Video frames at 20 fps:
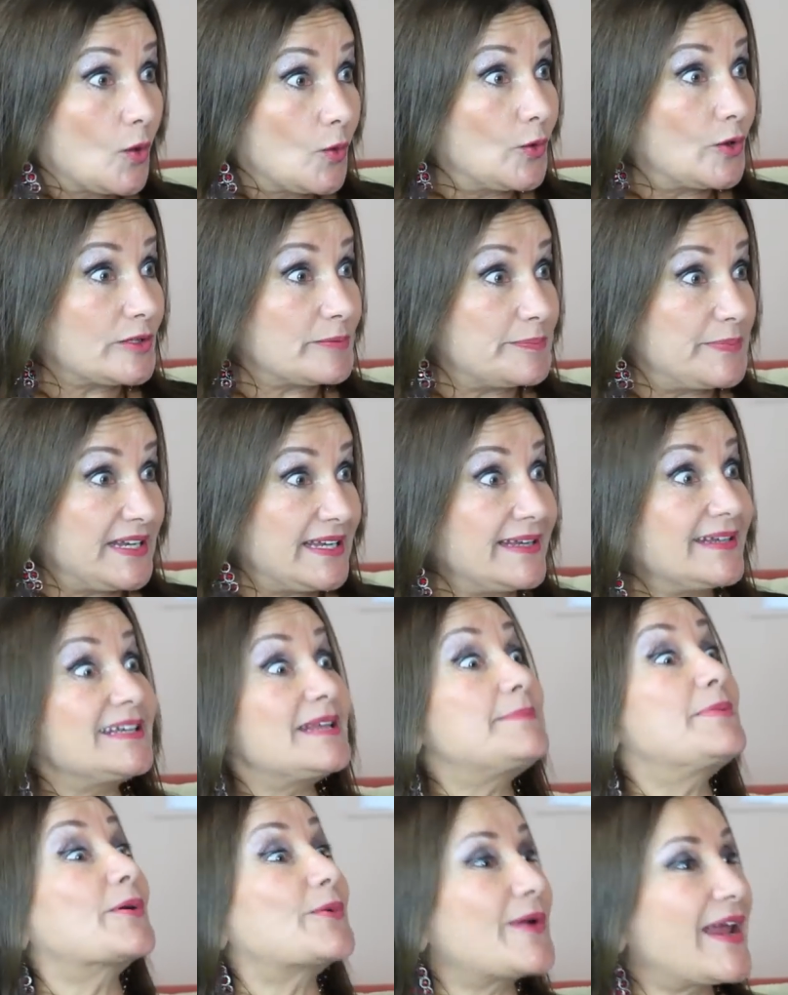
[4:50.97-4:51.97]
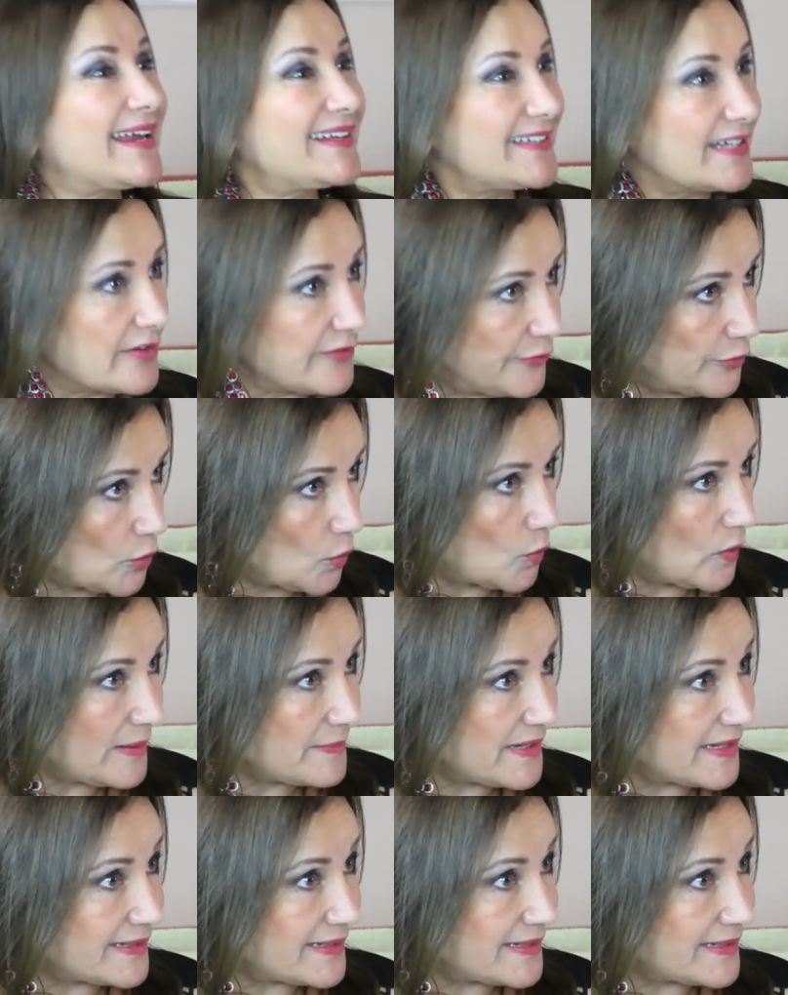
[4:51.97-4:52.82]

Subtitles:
would be liberating for women.